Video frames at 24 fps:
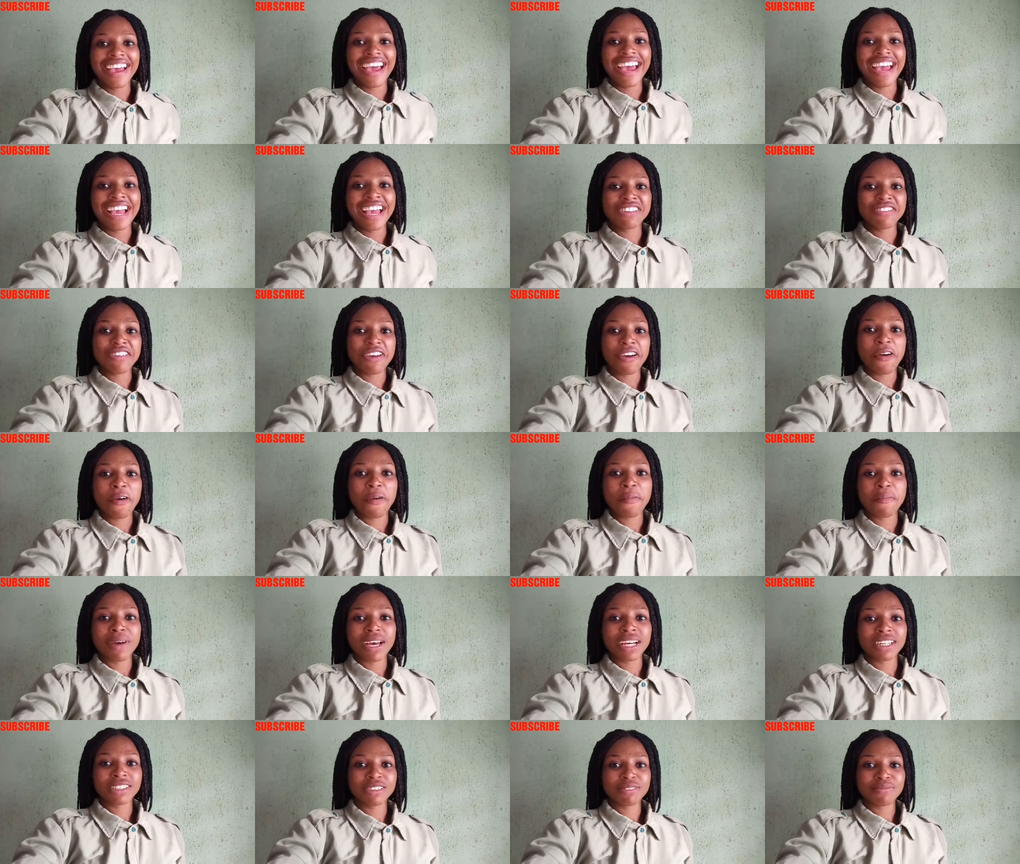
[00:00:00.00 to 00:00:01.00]
guys, welcome
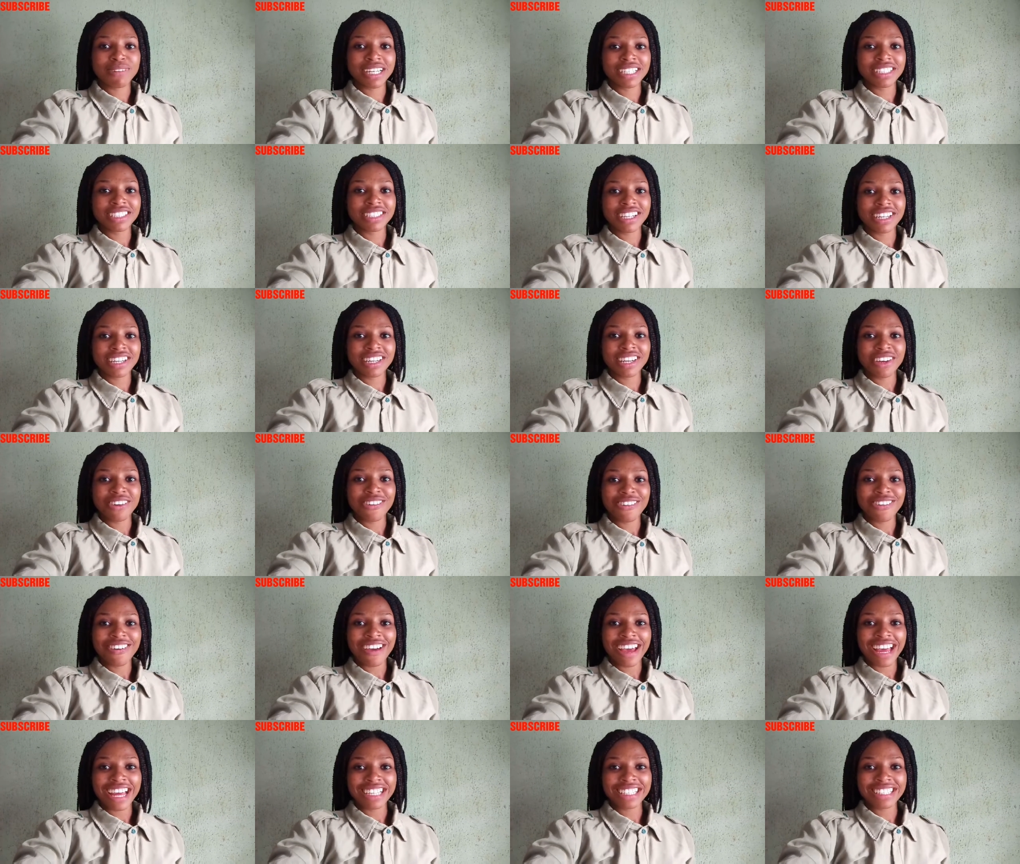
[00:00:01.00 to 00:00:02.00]
back to my
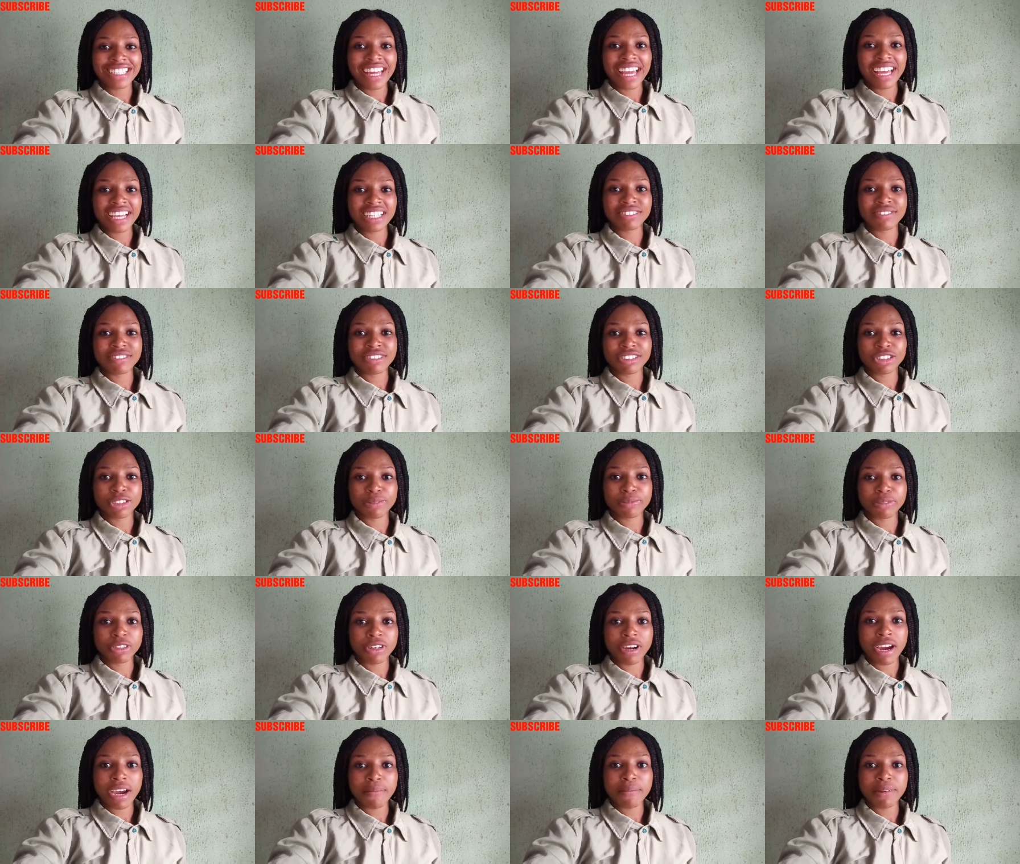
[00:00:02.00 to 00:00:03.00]
channel and thanks for
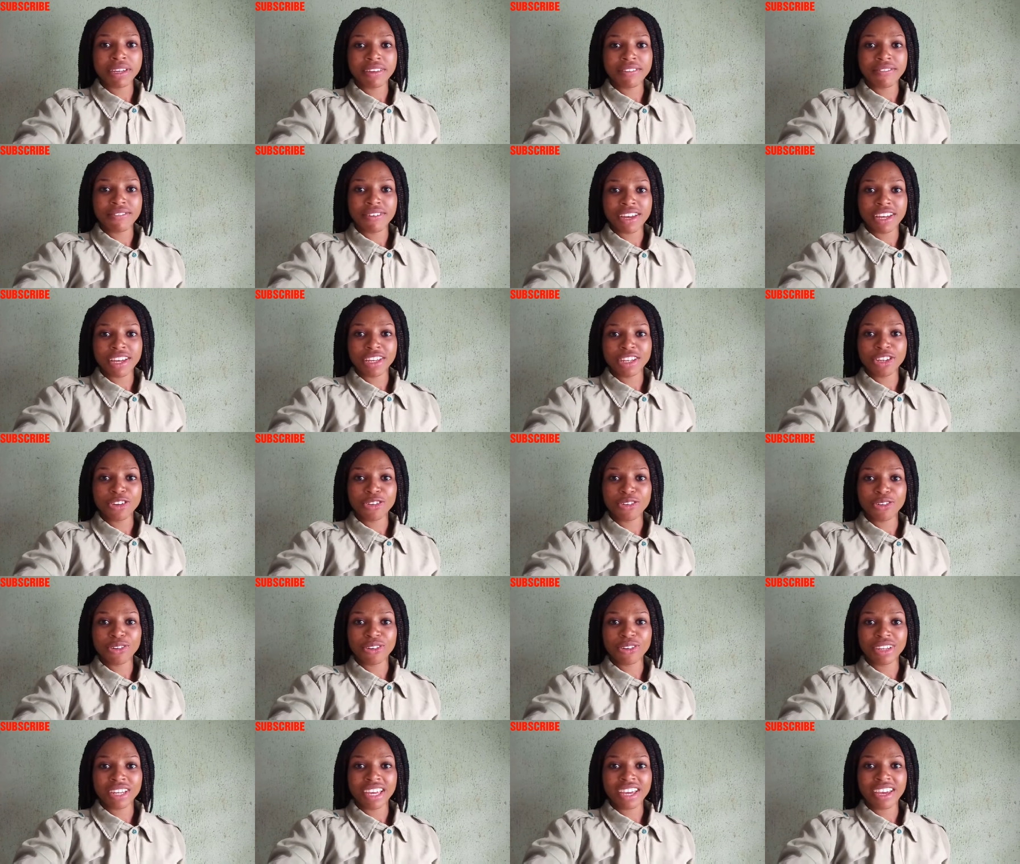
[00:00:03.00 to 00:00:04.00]
subscribing if you are new
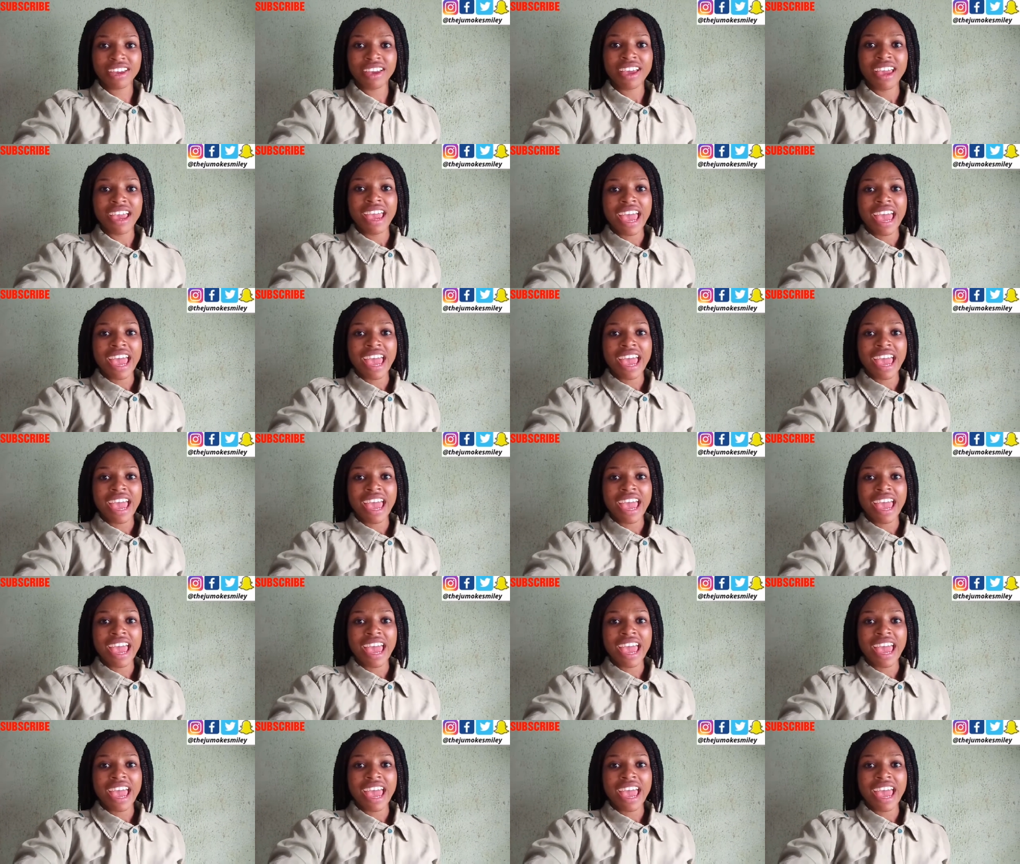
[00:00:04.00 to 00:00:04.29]
on here.